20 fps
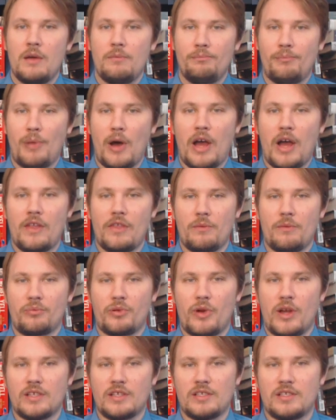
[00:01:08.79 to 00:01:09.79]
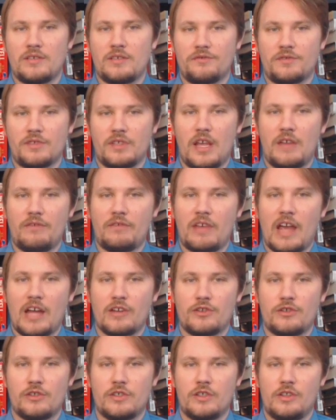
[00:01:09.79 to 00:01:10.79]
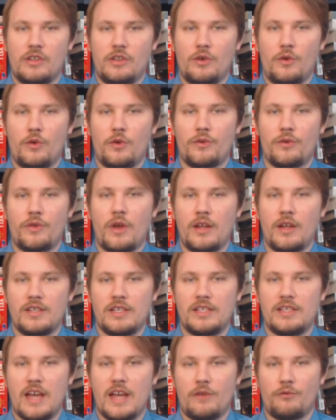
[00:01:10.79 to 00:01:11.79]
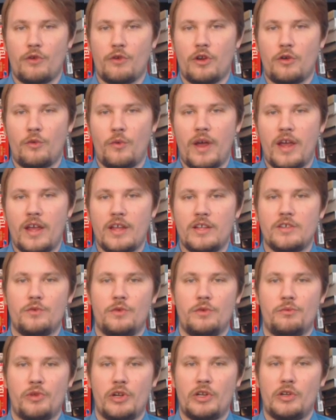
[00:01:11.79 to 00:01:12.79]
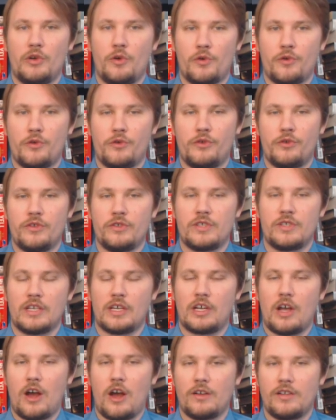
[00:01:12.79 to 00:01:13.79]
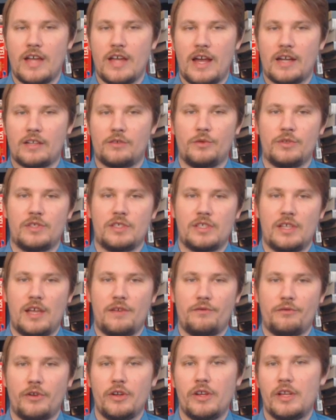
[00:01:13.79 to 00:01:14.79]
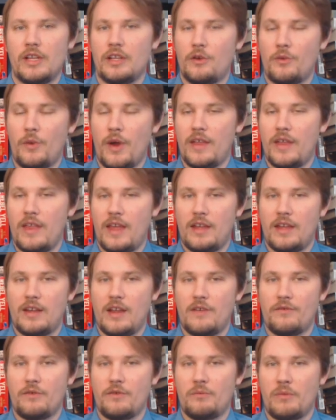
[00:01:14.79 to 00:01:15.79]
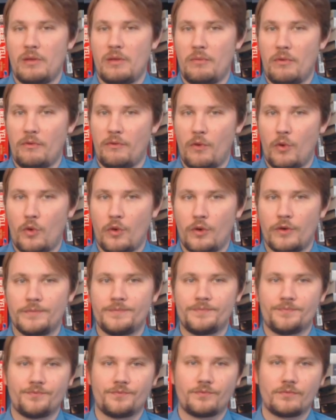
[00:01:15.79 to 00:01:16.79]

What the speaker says: But the presence of slave catchers in the North hunting down runaways would bring Northerners in contact with slavery in a way they had never been before.